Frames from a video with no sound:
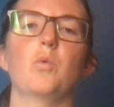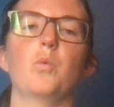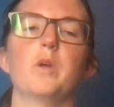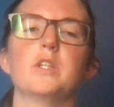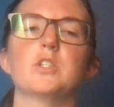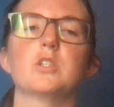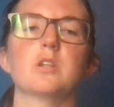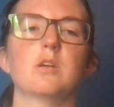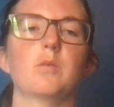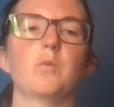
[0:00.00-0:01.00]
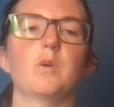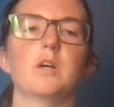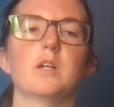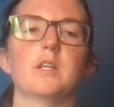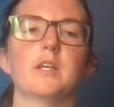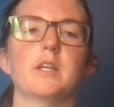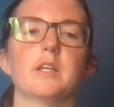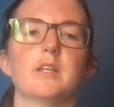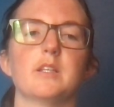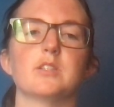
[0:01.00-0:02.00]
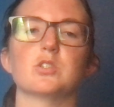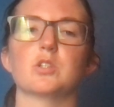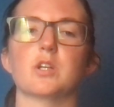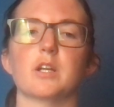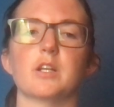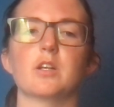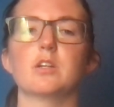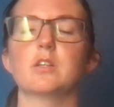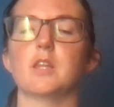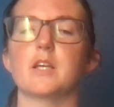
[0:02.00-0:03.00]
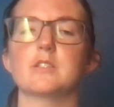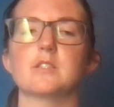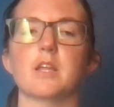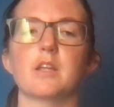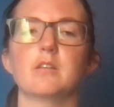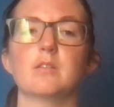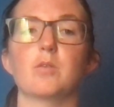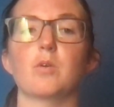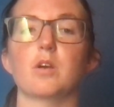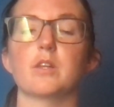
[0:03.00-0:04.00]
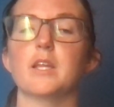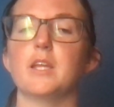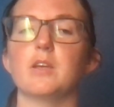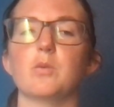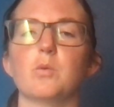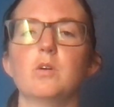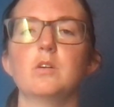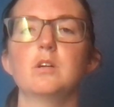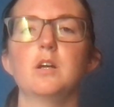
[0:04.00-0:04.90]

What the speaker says: which one is greater, less than, or are they equal.